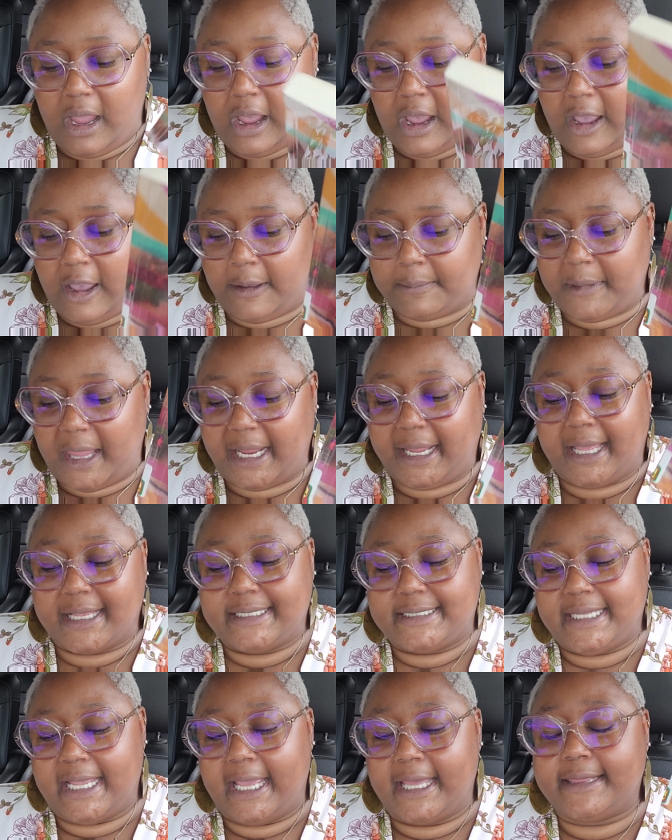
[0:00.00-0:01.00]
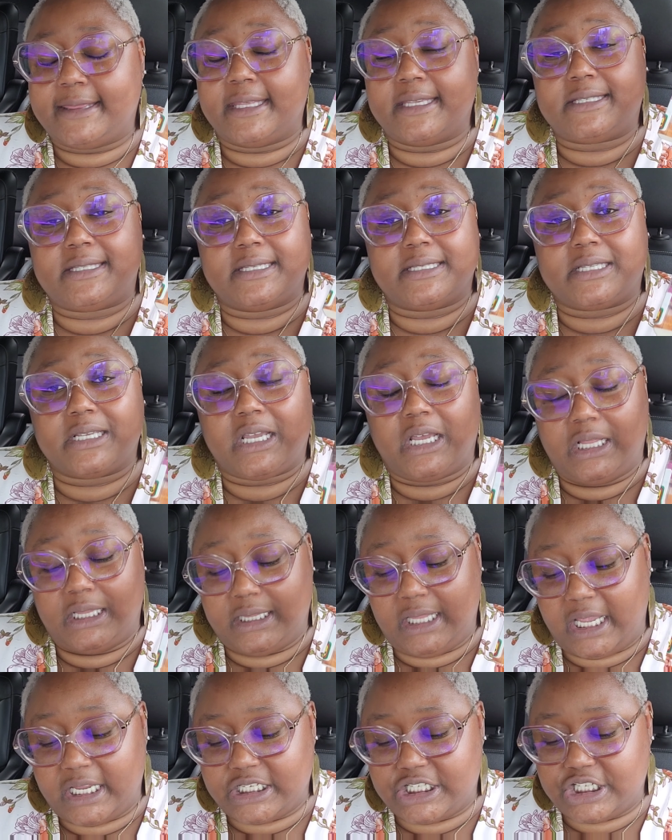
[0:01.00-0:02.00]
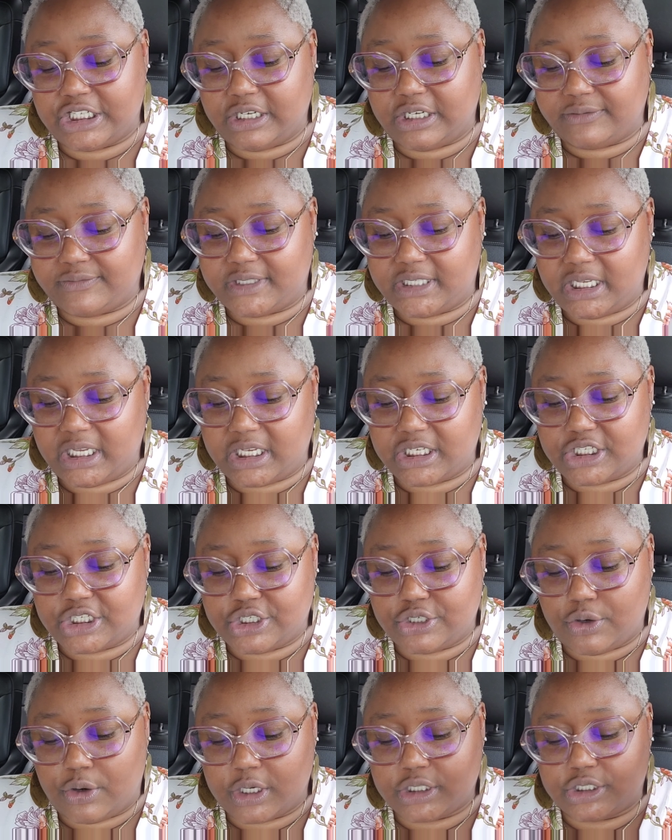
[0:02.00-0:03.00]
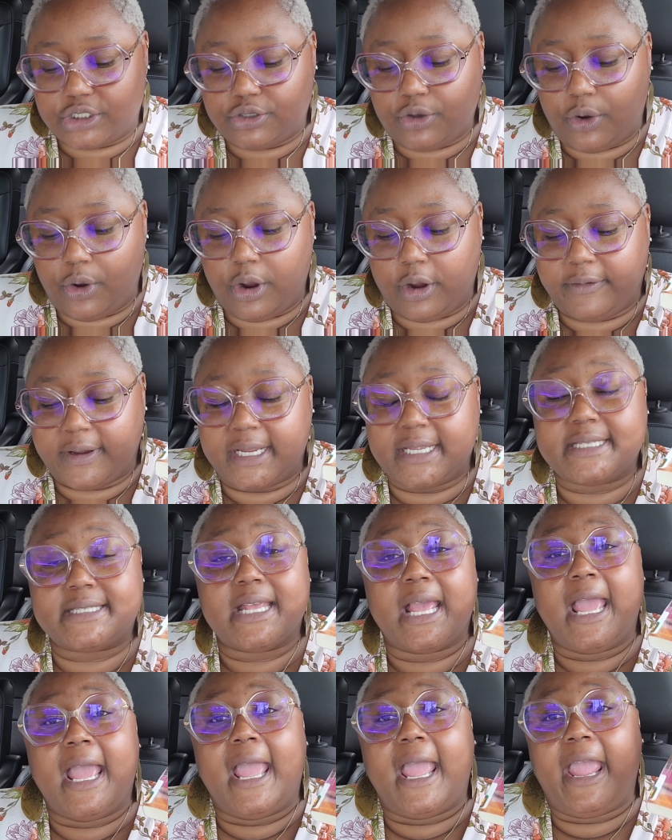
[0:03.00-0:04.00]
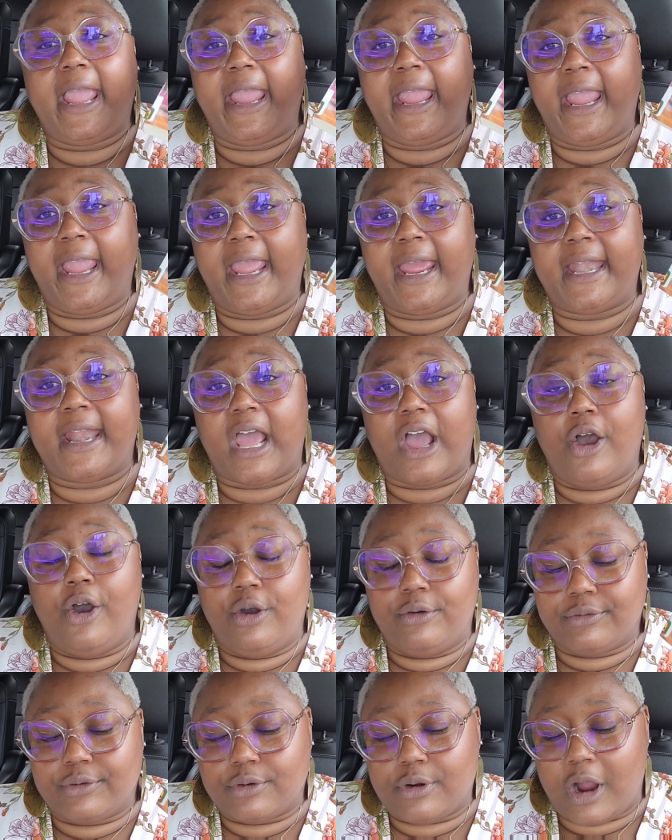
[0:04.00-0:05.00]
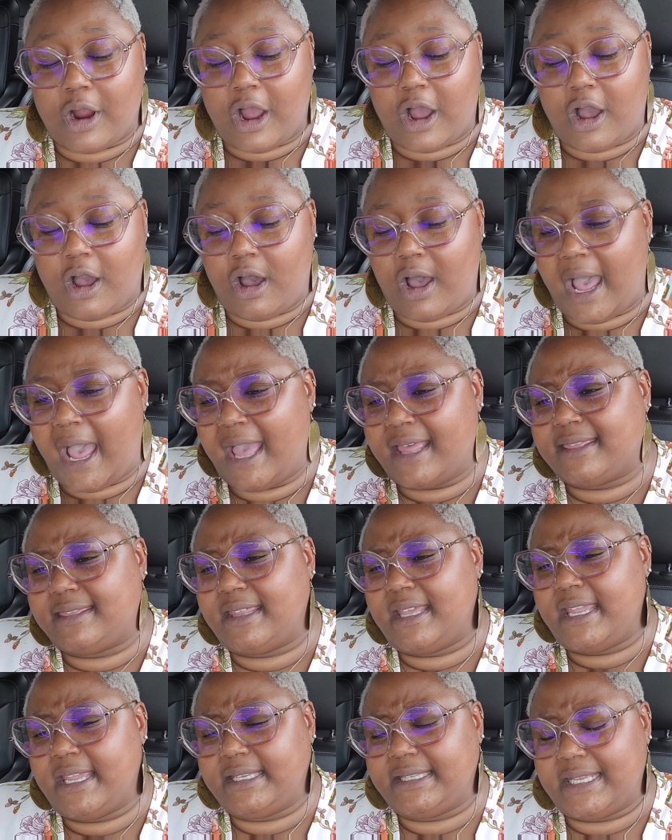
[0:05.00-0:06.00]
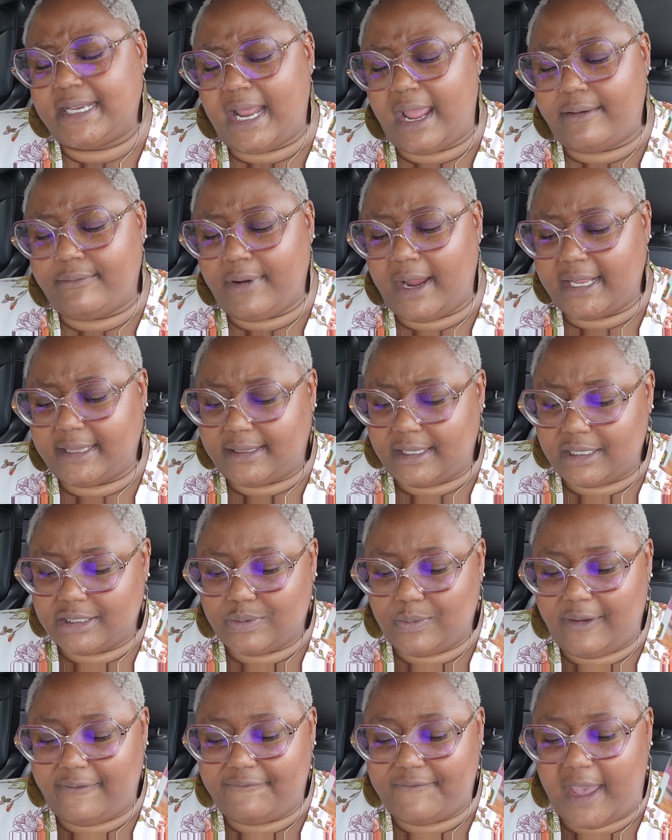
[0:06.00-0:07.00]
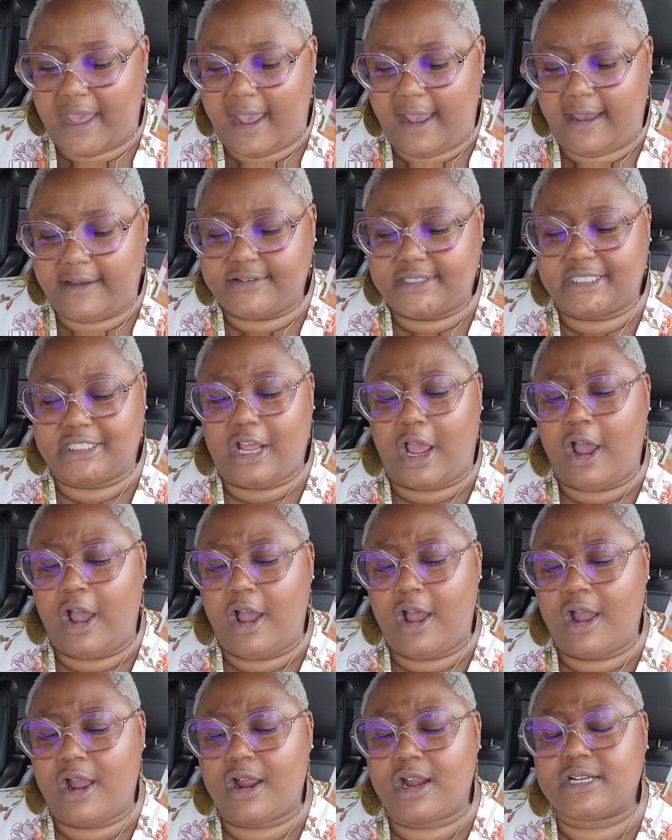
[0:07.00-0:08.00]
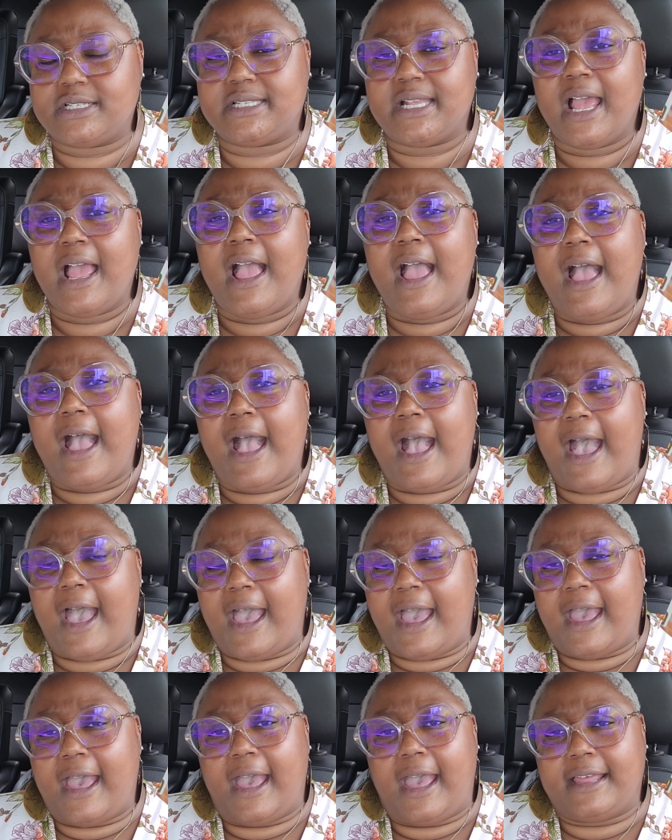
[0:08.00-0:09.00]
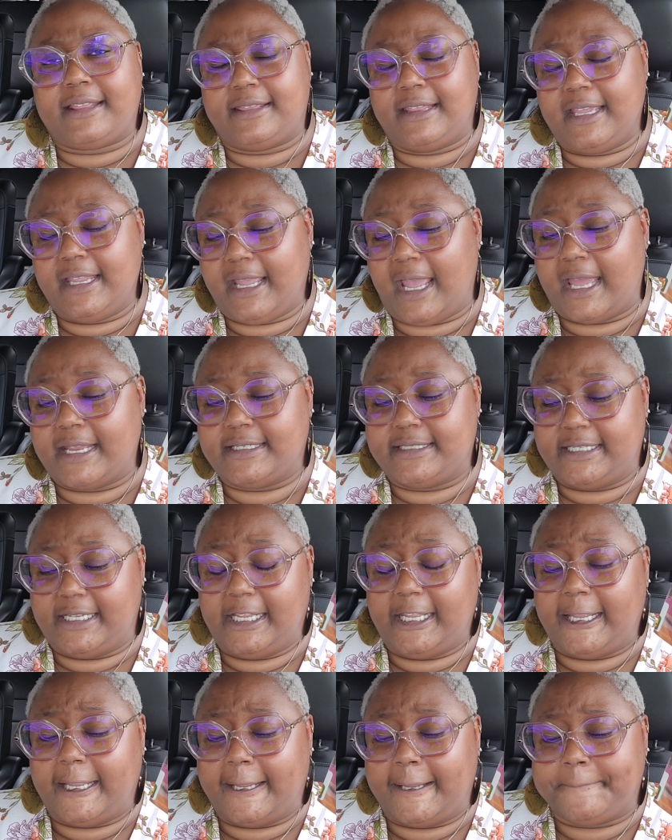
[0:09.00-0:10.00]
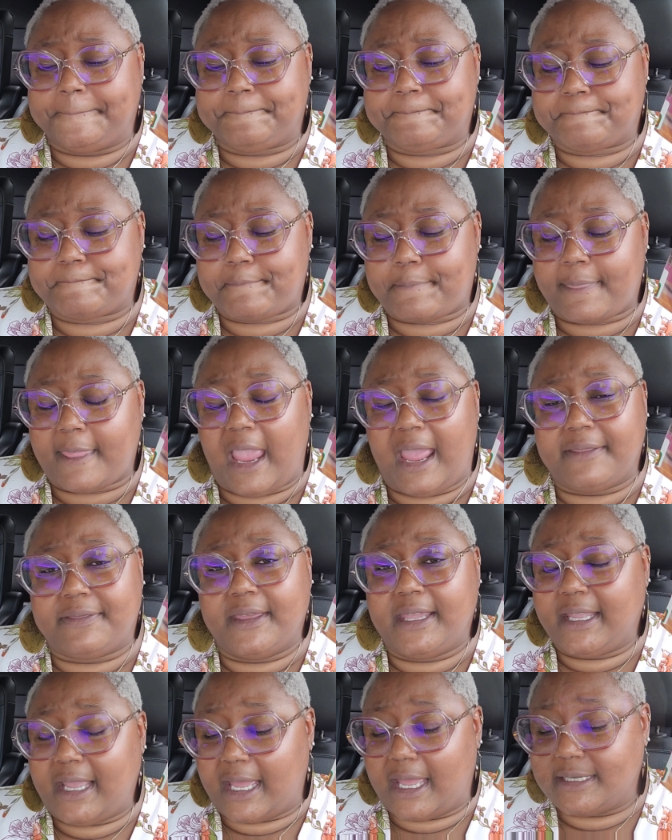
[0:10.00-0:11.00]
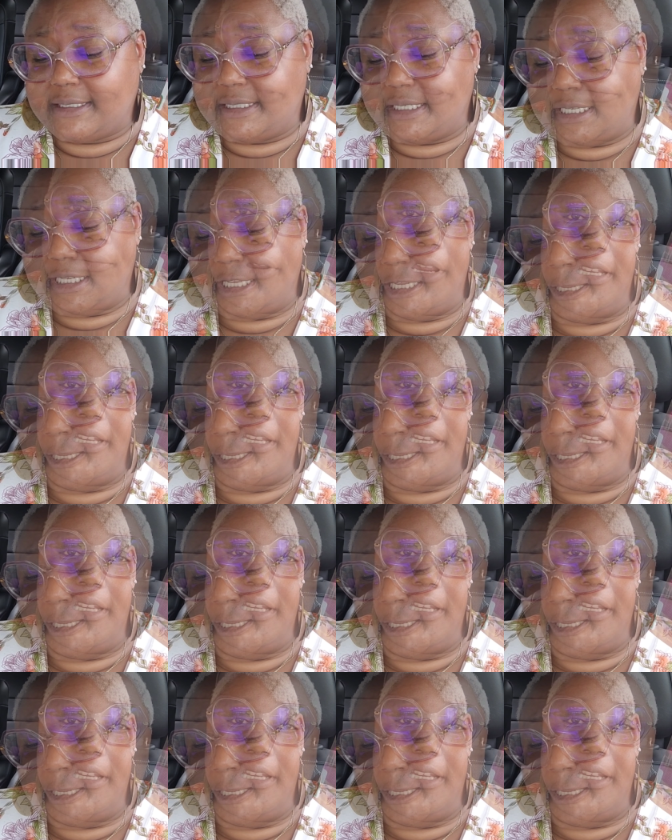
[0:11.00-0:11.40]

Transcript: Um, like I said, this is a collection of 10 short stories. And overall, I think that I rate this one five stars. I, I think I did. I think Let I did.